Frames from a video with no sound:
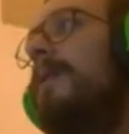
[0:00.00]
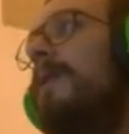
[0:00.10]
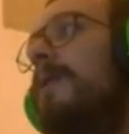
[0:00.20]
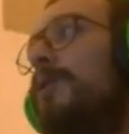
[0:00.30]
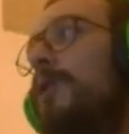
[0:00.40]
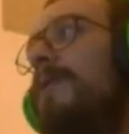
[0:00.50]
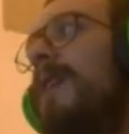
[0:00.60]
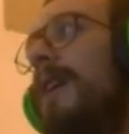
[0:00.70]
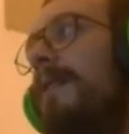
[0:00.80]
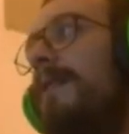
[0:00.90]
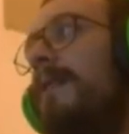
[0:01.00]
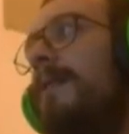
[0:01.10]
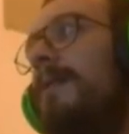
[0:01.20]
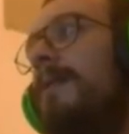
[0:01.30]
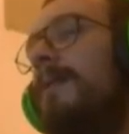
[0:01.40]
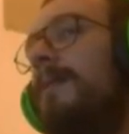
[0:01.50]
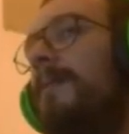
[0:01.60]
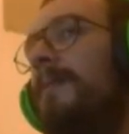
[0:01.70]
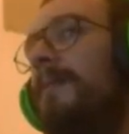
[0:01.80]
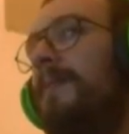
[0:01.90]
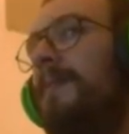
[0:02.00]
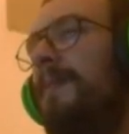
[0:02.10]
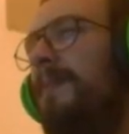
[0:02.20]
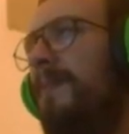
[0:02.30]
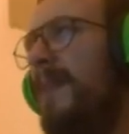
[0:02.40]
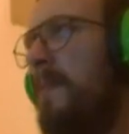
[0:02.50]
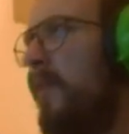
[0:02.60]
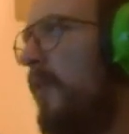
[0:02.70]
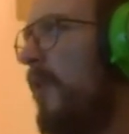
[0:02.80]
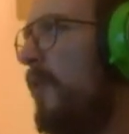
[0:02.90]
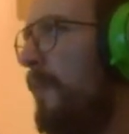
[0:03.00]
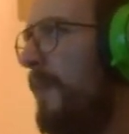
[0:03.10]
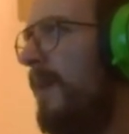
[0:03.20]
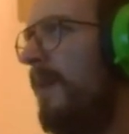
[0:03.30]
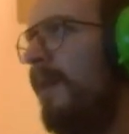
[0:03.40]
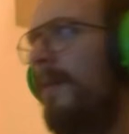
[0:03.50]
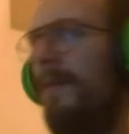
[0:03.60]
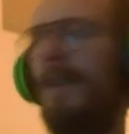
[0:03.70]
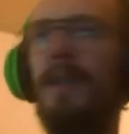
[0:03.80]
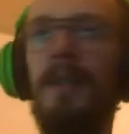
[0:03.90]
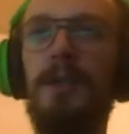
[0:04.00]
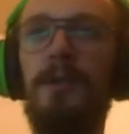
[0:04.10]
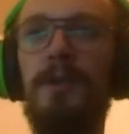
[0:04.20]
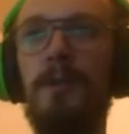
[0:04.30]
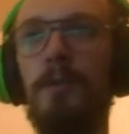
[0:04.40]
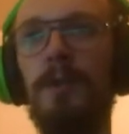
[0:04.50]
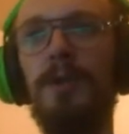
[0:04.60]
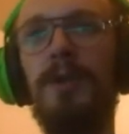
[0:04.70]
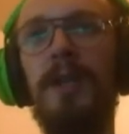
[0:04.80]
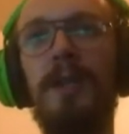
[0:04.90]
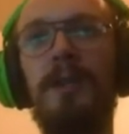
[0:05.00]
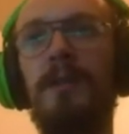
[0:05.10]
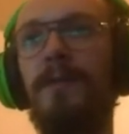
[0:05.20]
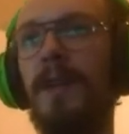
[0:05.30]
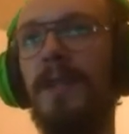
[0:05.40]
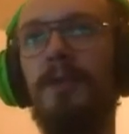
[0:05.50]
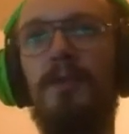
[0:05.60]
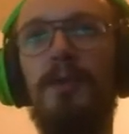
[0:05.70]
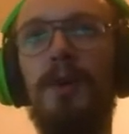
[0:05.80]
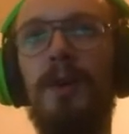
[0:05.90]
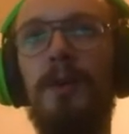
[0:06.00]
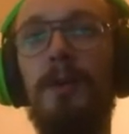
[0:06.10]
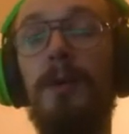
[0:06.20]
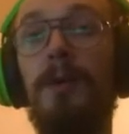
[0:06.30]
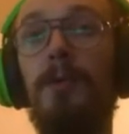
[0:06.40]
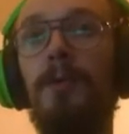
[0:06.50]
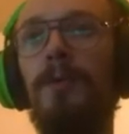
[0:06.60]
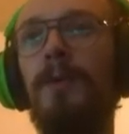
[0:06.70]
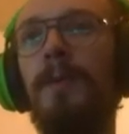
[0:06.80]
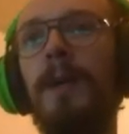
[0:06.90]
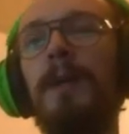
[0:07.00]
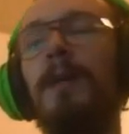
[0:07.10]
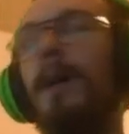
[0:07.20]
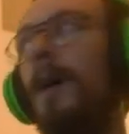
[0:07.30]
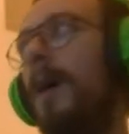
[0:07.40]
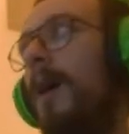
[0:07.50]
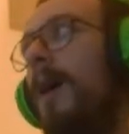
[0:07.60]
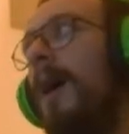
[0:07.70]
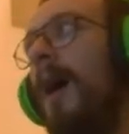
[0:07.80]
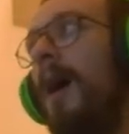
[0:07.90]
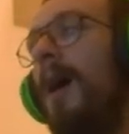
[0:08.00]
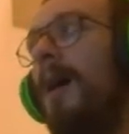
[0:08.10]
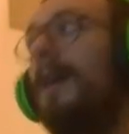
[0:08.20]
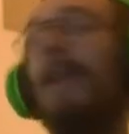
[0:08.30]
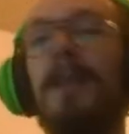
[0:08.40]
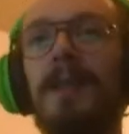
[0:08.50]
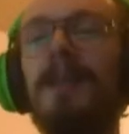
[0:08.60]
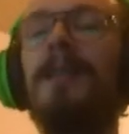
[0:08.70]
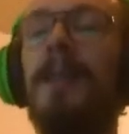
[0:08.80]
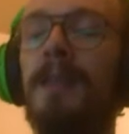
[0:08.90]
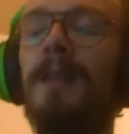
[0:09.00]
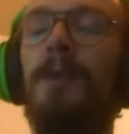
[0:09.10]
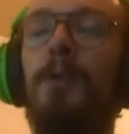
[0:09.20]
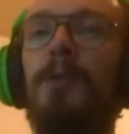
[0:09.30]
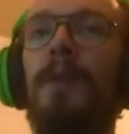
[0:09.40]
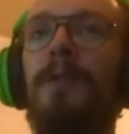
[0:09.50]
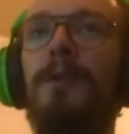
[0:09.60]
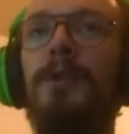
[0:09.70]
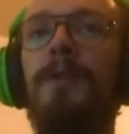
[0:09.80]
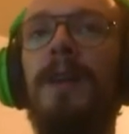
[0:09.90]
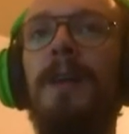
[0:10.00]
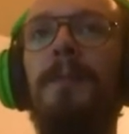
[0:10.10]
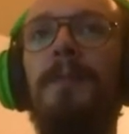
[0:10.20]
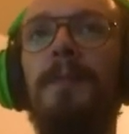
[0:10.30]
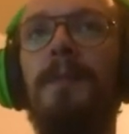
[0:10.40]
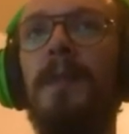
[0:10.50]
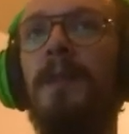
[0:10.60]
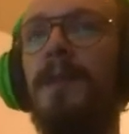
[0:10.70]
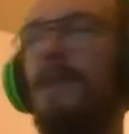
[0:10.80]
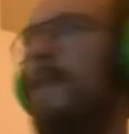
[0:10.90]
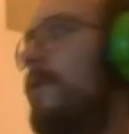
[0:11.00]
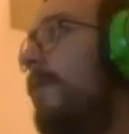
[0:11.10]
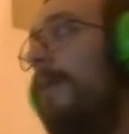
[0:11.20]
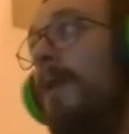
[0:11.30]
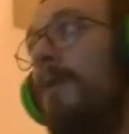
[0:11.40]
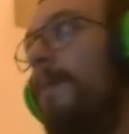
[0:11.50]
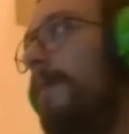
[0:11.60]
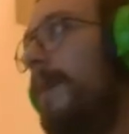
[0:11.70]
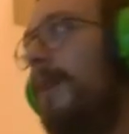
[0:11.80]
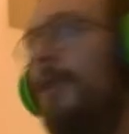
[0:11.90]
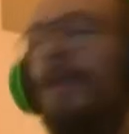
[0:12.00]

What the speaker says: Shyvana will be more OP. With Nature's Tooth, she can faster proc her Q to invite. It's a huge buff for Shyvana. If it's welcome, no, because she's